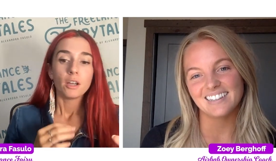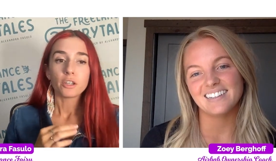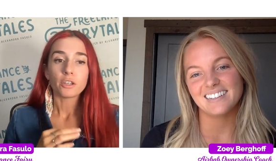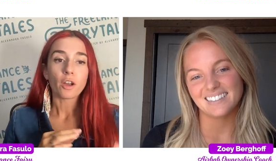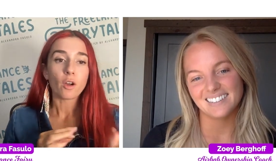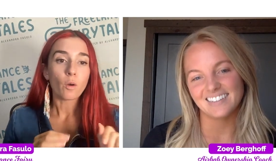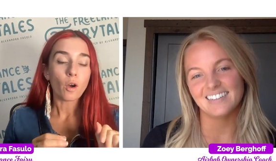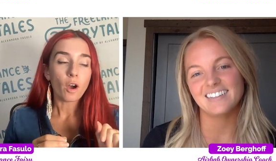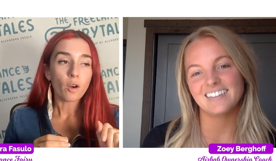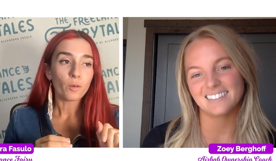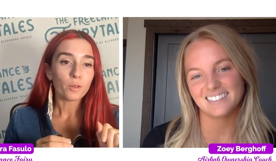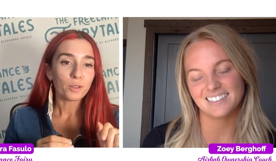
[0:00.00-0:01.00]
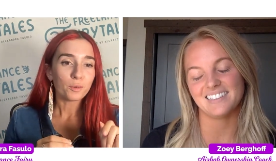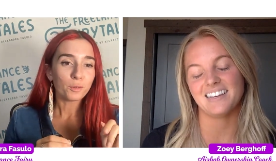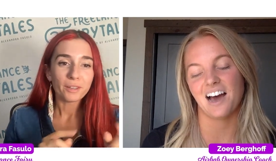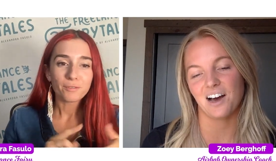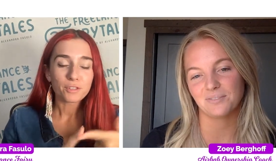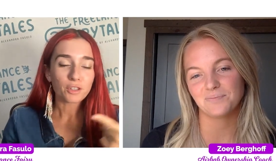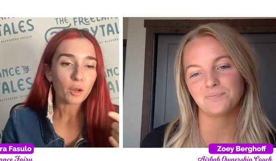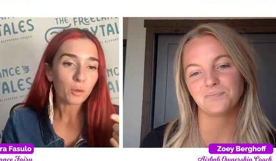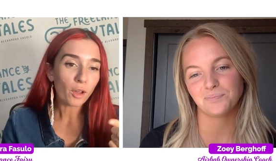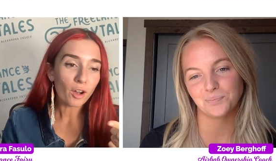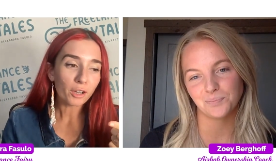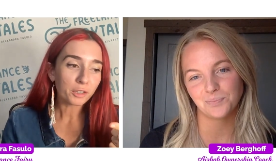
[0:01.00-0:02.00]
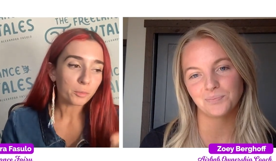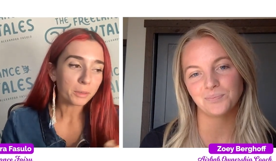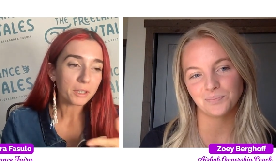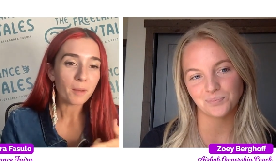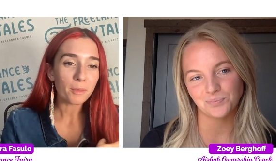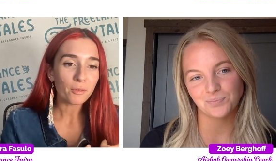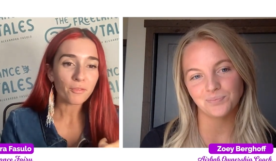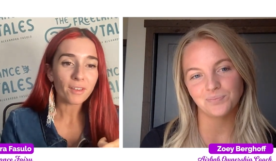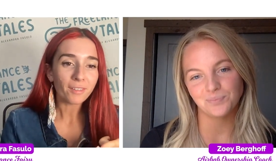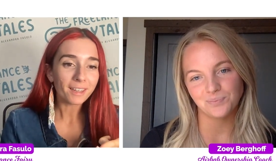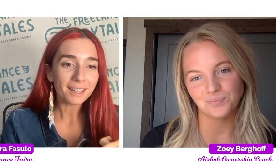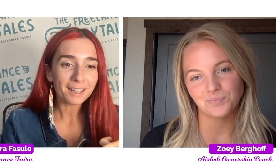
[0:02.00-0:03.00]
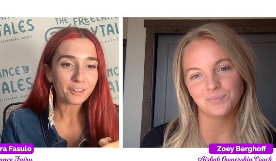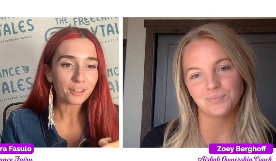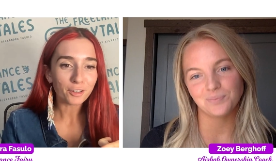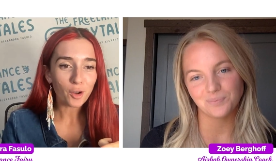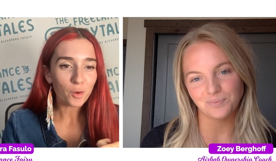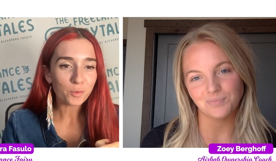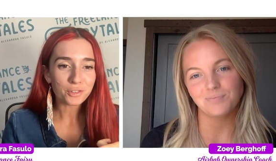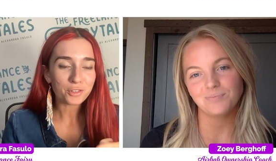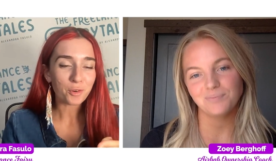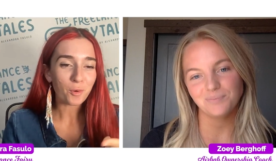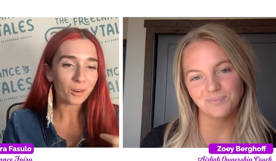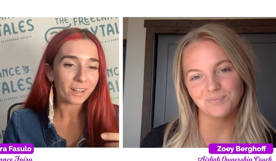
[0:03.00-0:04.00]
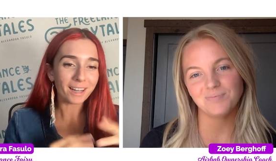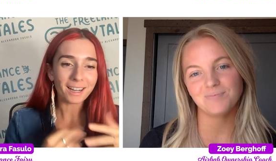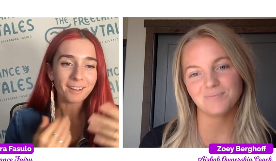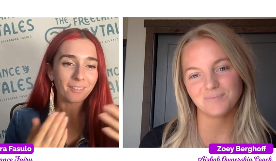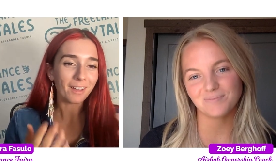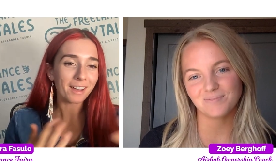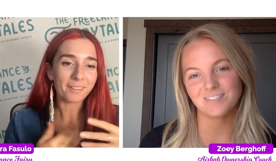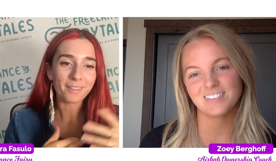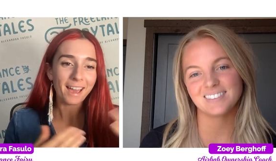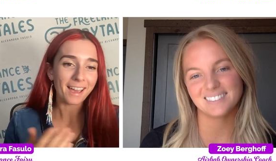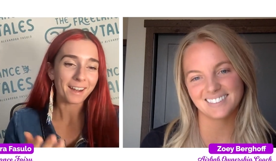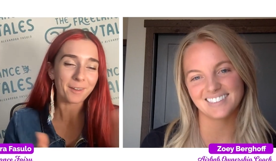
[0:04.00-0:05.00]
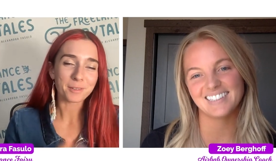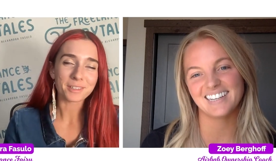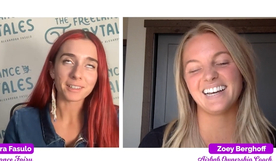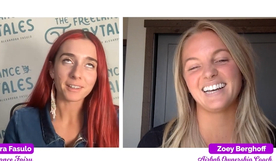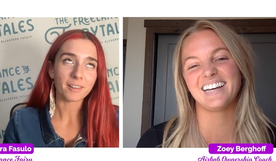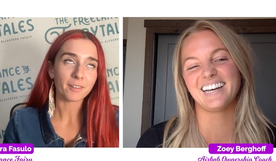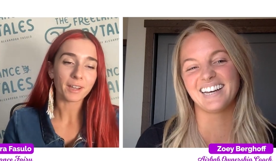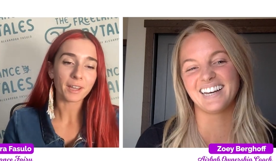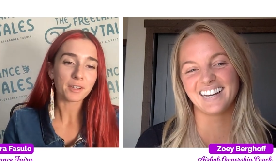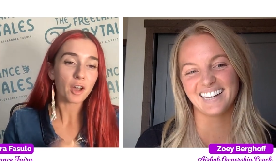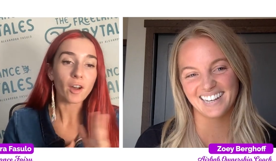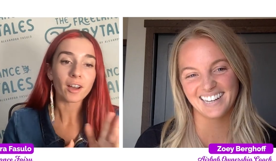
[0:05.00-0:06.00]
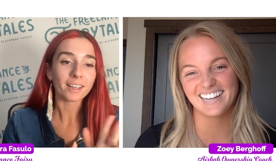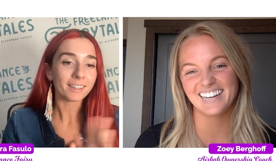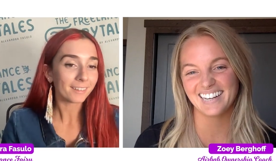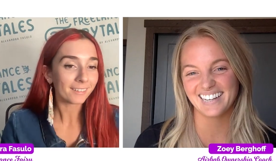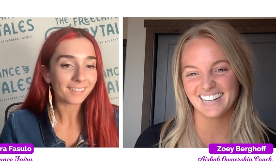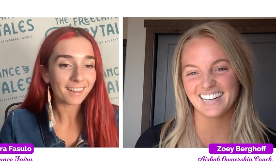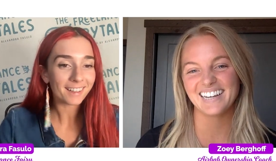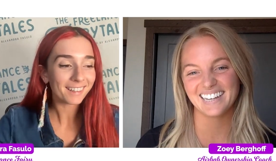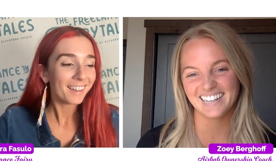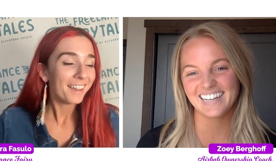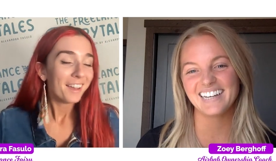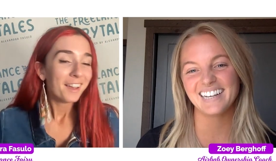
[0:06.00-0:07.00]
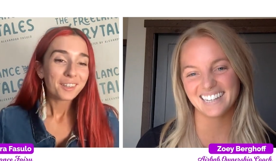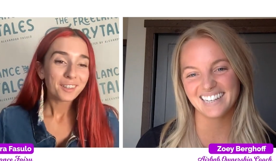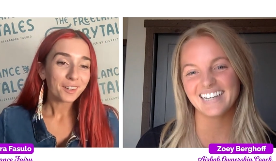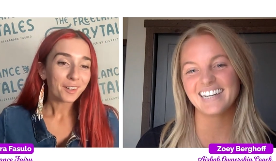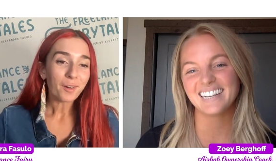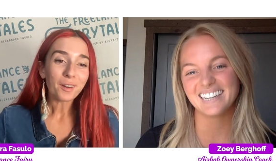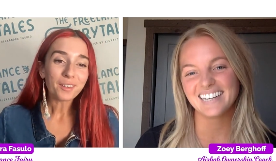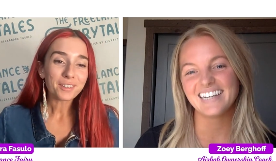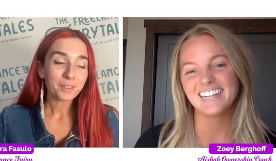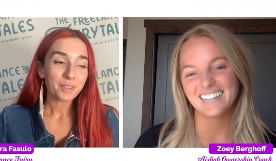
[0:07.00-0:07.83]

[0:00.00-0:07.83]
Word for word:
Speaker 1: You know, oh, you yeah. live so long, you become yeah. the villain in your own story. I got a lot of that. I was like, okay, yawn. Like, you know, all this